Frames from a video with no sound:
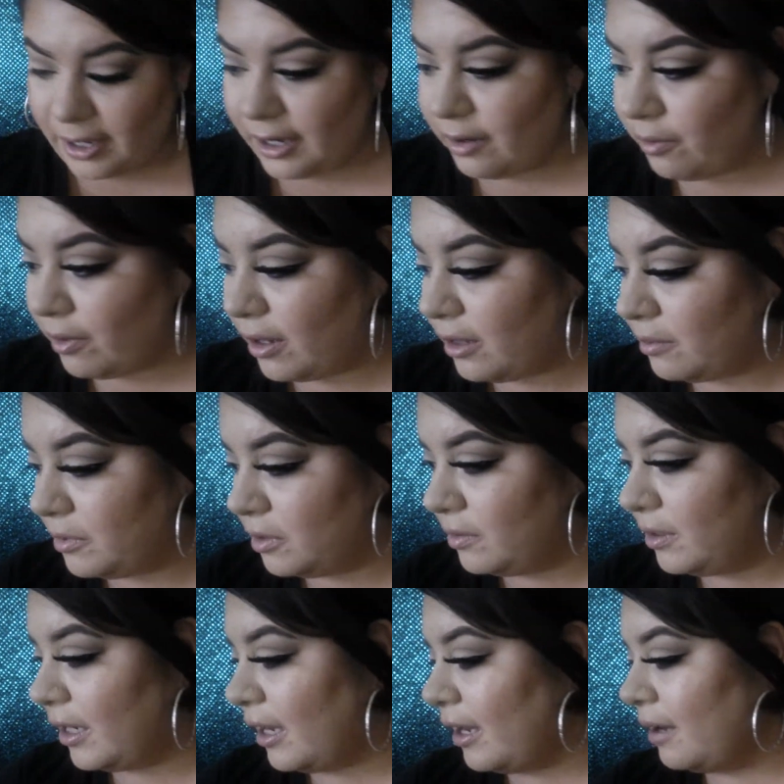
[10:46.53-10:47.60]
And while I'm
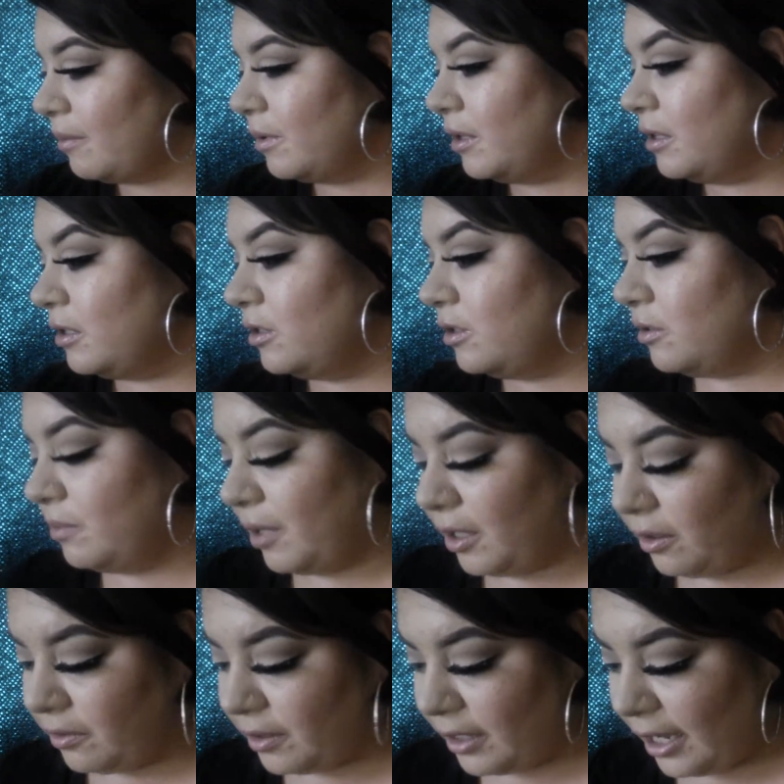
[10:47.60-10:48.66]
doing that, I'm going to do my
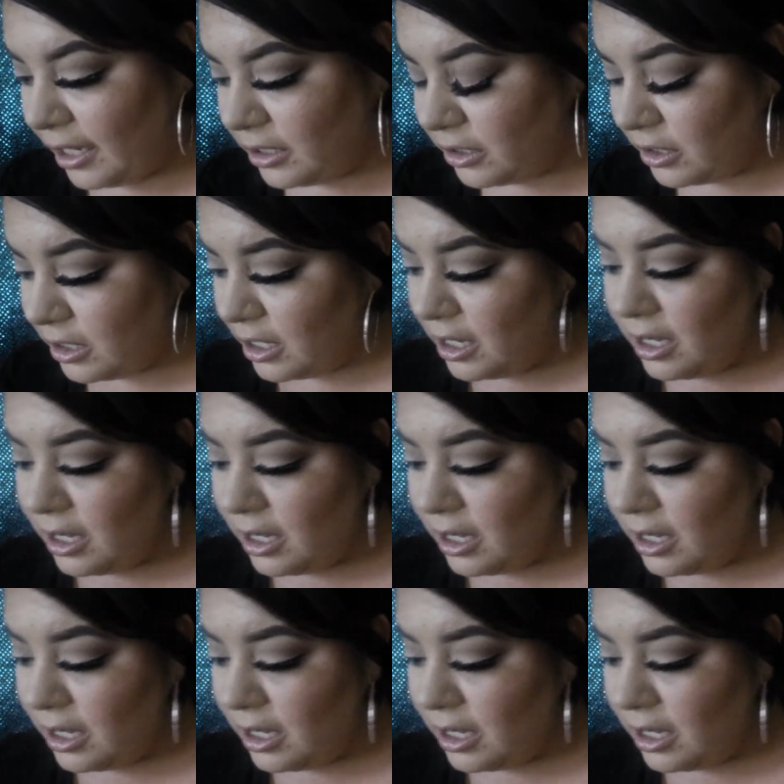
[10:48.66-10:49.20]
lower lash.